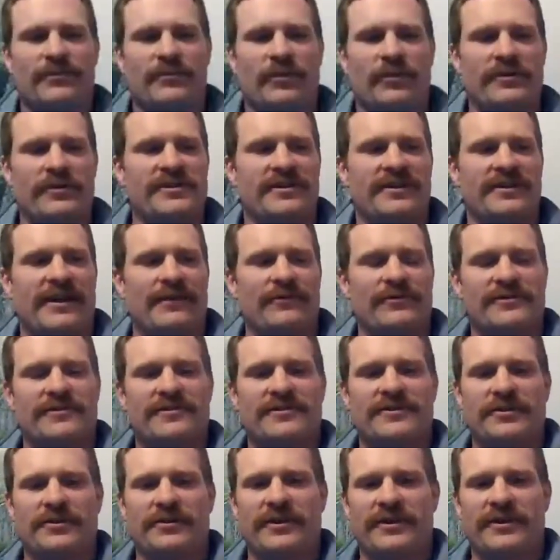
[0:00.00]
What was he? That was
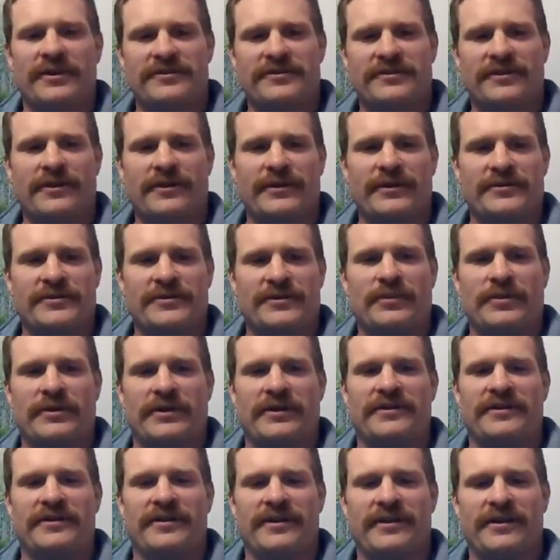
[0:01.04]
2 years ago. He was the player
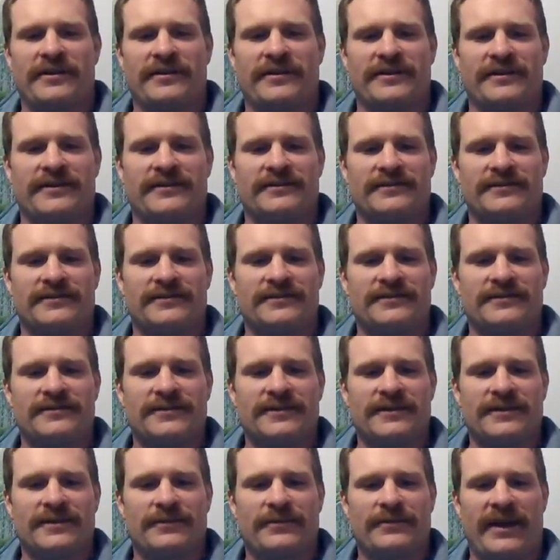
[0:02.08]
of the year, and
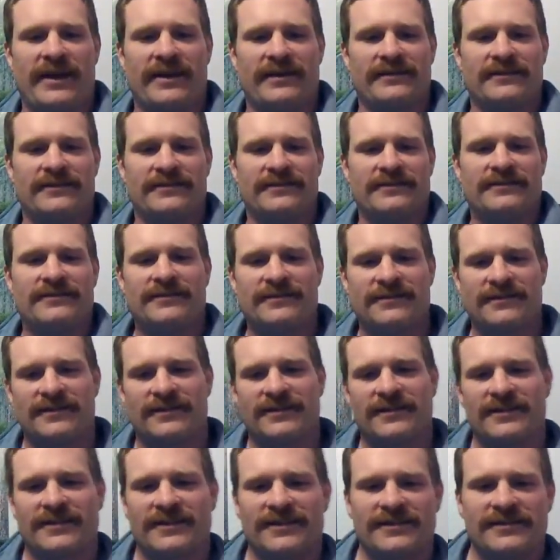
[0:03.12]
man,
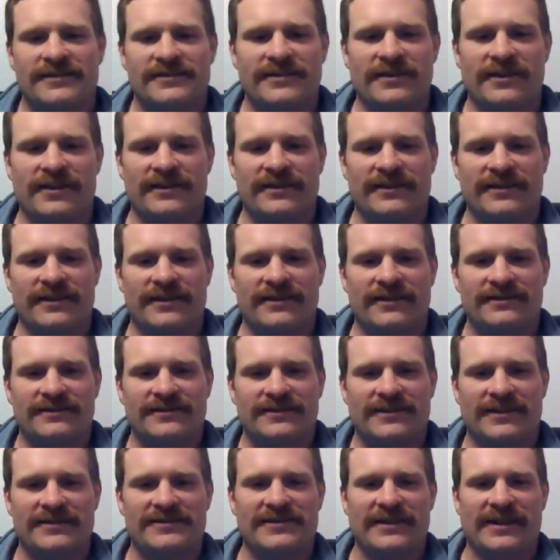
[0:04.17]
gone
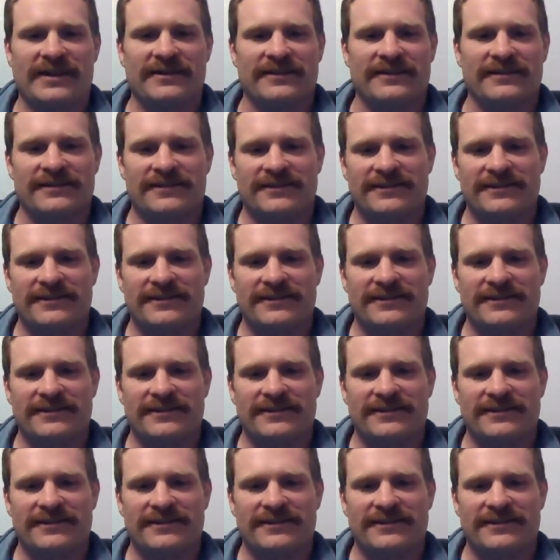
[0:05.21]
silent.